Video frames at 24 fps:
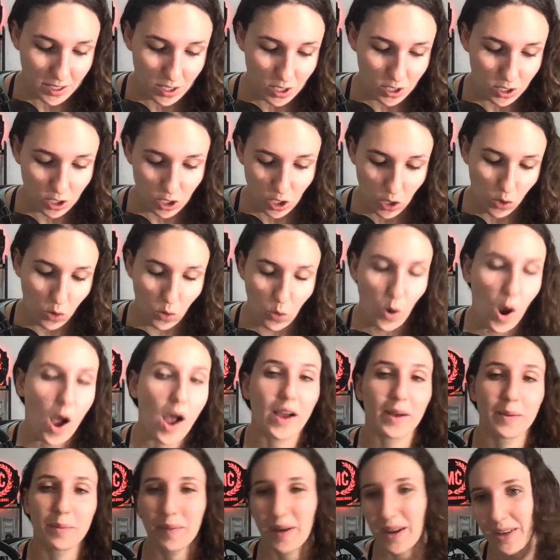So
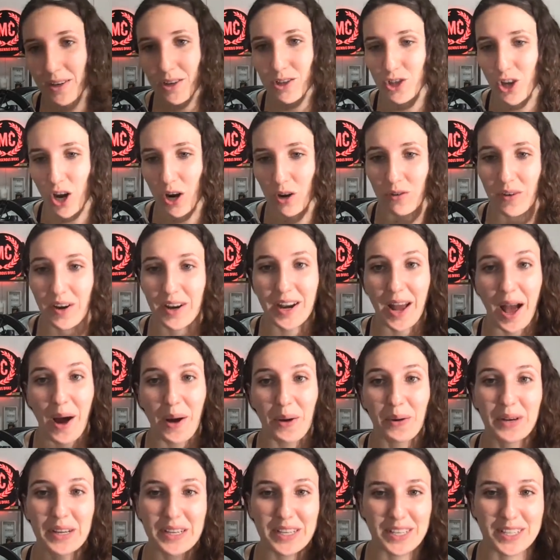buying a truck right
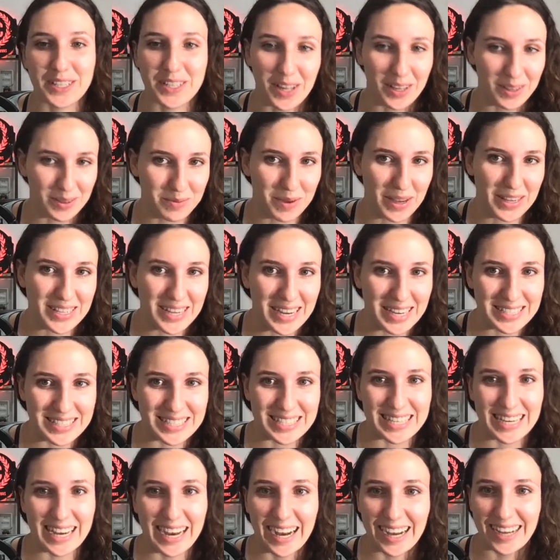now is not the best
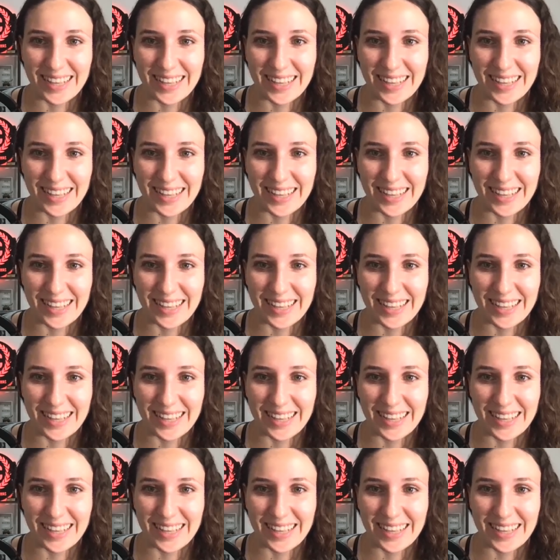idea.